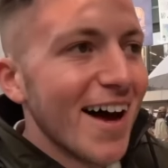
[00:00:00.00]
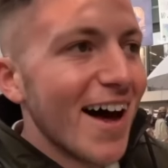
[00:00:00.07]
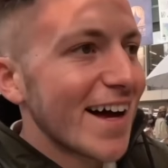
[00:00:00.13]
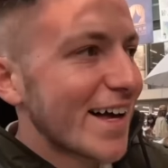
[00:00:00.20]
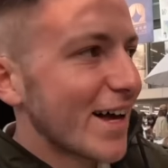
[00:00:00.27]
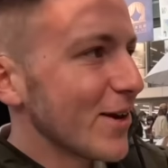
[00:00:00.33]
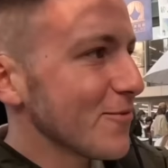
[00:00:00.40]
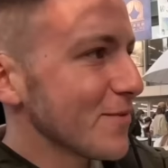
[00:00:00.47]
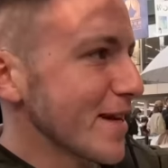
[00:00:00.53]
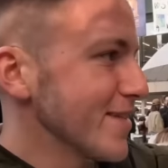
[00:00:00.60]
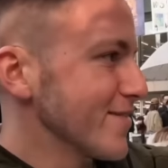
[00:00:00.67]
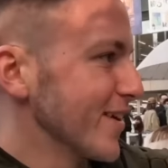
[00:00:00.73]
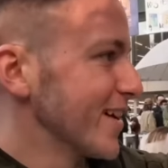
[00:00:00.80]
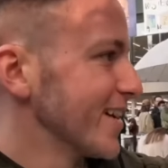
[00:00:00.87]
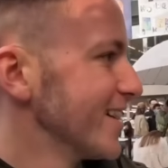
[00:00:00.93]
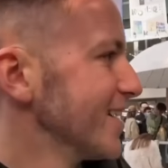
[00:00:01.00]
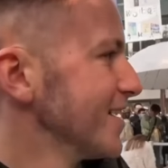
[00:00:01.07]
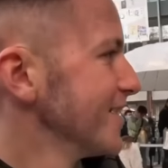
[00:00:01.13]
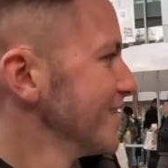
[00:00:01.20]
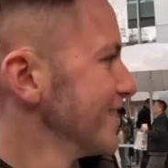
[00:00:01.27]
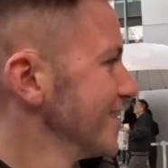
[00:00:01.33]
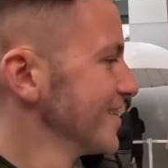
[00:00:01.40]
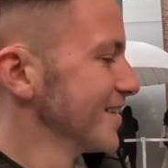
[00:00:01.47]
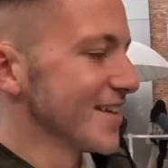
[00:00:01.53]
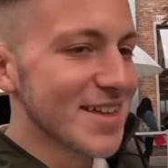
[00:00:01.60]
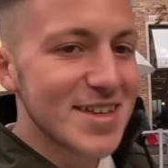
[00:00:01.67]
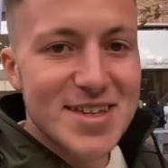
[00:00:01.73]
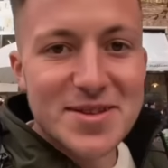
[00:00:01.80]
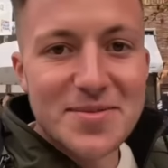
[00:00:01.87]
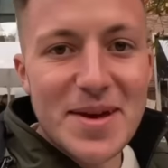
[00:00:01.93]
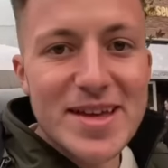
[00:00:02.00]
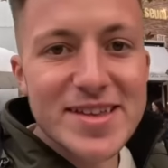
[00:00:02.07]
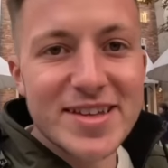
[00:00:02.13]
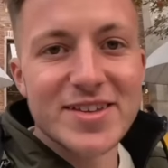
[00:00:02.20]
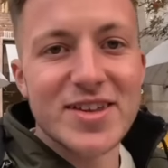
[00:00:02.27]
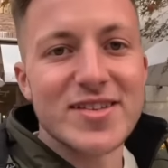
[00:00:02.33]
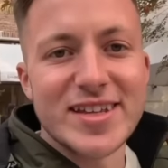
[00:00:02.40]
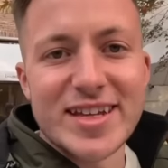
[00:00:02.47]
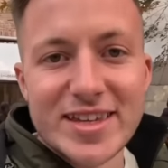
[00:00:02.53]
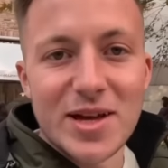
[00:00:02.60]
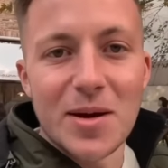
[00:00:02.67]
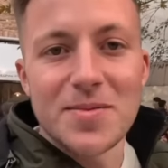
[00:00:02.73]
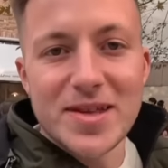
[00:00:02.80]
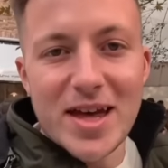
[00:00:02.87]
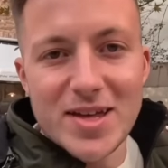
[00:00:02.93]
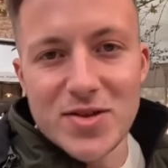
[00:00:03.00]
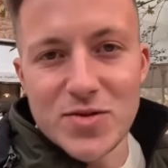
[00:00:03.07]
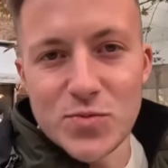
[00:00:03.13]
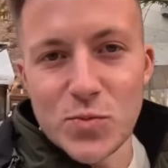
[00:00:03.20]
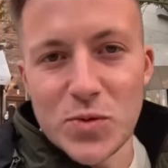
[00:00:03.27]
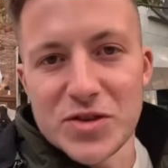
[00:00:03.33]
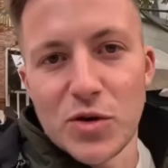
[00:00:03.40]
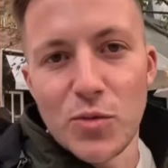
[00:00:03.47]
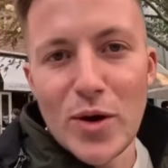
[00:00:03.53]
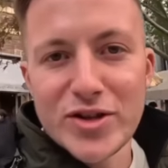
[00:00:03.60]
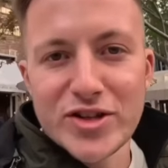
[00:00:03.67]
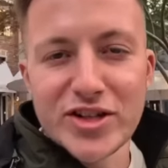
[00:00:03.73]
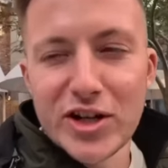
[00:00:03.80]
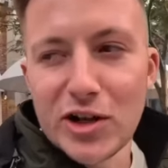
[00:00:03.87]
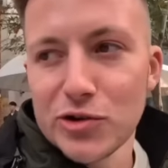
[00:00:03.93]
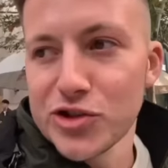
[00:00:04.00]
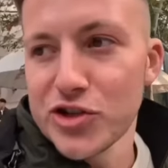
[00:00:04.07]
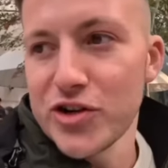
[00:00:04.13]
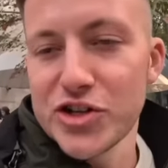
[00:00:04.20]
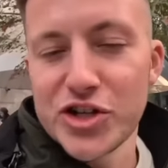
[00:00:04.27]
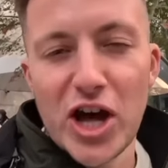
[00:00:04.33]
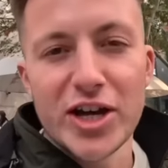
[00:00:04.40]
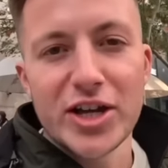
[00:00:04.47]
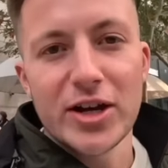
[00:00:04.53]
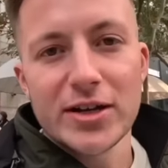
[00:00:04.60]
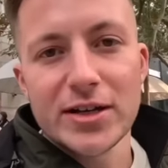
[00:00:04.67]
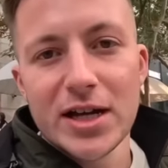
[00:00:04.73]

I can't believe it. This is amazing to see the obsession with the Western culture in China.